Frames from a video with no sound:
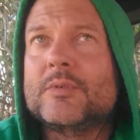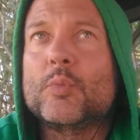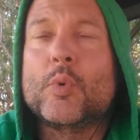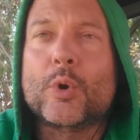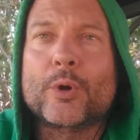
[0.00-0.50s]

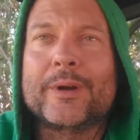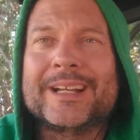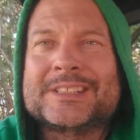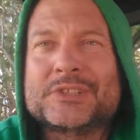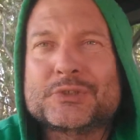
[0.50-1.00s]
were
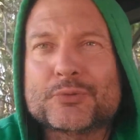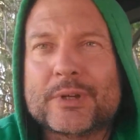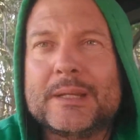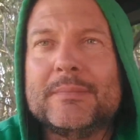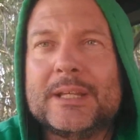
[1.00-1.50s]

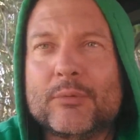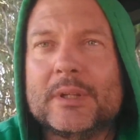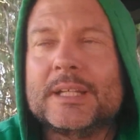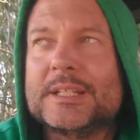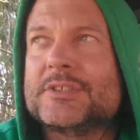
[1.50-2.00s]
extremely
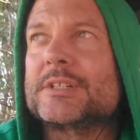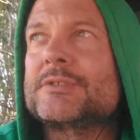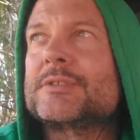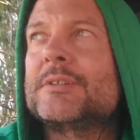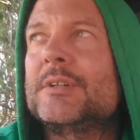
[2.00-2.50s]

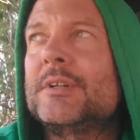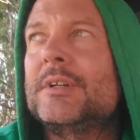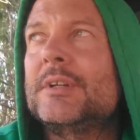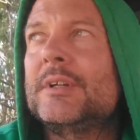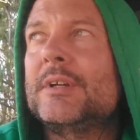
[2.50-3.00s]
religious,
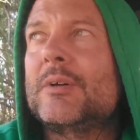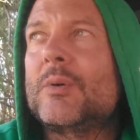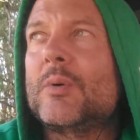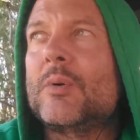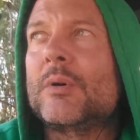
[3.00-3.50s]

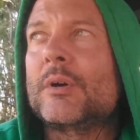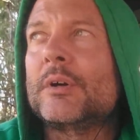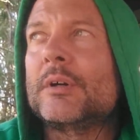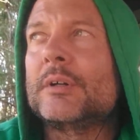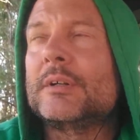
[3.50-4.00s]

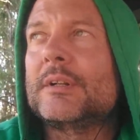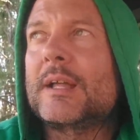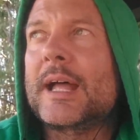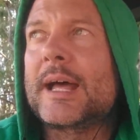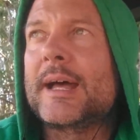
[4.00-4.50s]
or
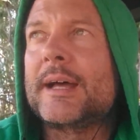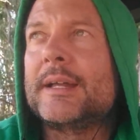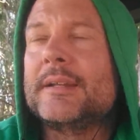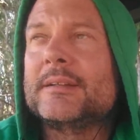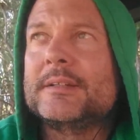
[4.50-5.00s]

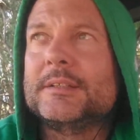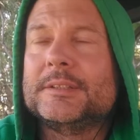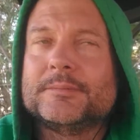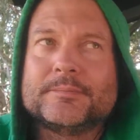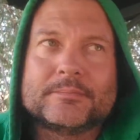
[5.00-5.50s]
had
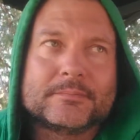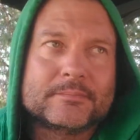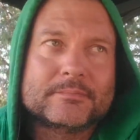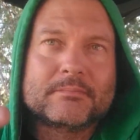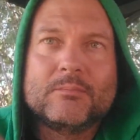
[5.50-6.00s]

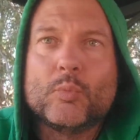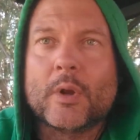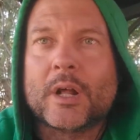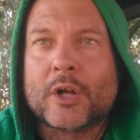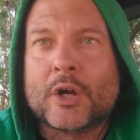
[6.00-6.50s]
what
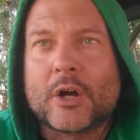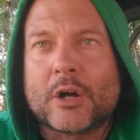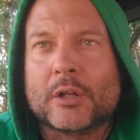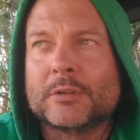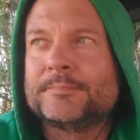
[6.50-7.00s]
I'll
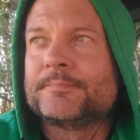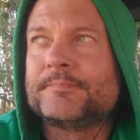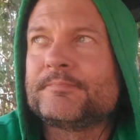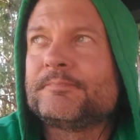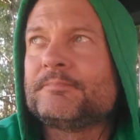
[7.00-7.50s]
call
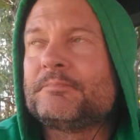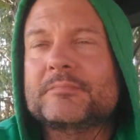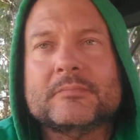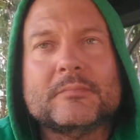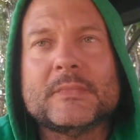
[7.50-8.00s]

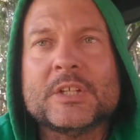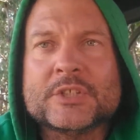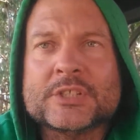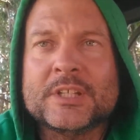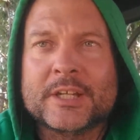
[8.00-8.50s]

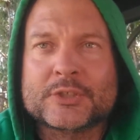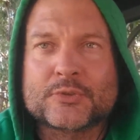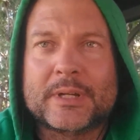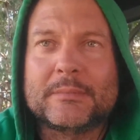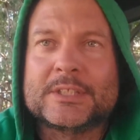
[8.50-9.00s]
just an
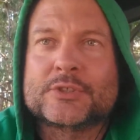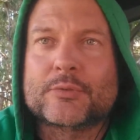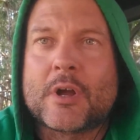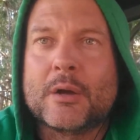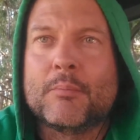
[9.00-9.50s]
extremely
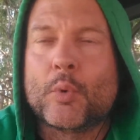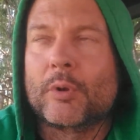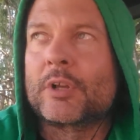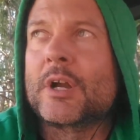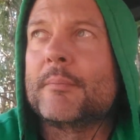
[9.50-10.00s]
strong
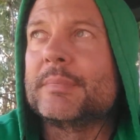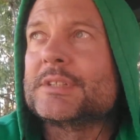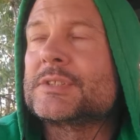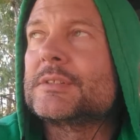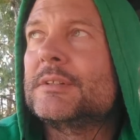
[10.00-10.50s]
moral
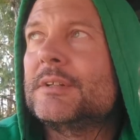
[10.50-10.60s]
compass.